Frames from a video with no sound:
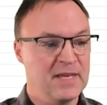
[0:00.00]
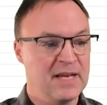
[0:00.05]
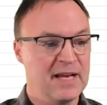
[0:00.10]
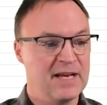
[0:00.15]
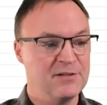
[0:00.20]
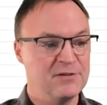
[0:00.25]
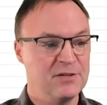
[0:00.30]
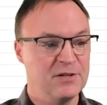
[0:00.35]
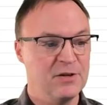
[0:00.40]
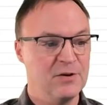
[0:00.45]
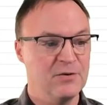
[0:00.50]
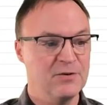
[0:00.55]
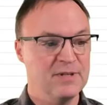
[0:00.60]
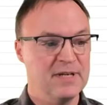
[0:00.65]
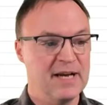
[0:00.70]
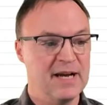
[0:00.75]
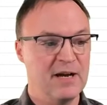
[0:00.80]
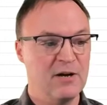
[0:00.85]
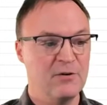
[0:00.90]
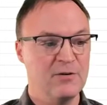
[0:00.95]
as you go
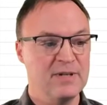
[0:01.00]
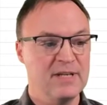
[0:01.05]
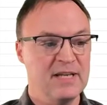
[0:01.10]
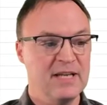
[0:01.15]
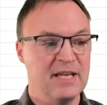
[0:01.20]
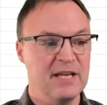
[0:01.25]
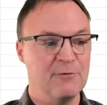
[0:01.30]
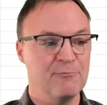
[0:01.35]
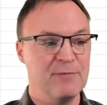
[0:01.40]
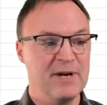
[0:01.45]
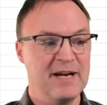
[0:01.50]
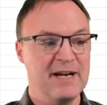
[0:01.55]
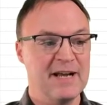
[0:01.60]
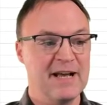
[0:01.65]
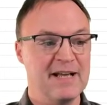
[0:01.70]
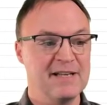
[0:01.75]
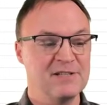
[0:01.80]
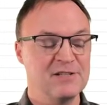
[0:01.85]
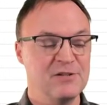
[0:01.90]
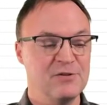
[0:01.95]
down, it might
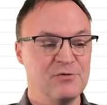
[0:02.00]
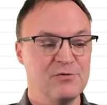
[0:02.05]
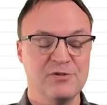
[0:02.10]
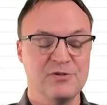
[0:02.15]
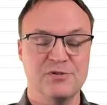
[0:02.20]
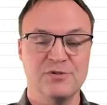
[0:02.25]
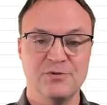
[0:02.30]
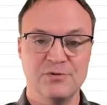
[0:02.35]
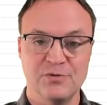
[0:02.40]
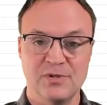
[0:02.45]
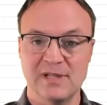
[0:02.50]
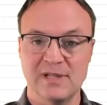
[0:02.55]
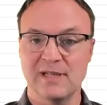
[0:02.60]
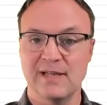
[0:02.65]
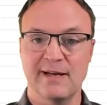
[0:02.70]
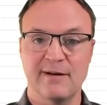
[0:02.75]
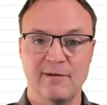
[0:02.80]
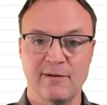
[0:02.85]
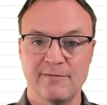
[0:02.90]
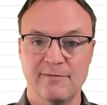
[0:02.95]
ask you to
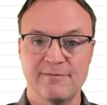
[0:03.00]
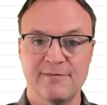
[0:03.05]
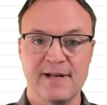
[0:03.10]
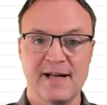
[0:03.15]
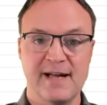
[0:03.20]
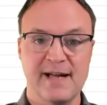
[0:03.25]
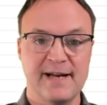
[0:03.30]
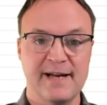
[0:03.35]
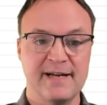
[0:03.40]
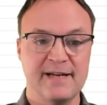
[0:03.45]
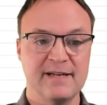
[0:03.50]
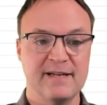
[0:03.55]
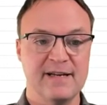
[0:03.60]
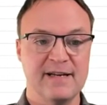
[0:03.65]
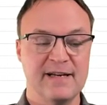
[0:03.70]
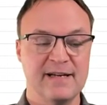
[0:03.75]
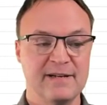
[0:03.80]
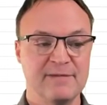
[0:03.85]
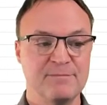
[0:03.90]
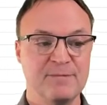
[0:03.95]

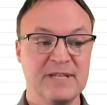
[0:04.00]
clarify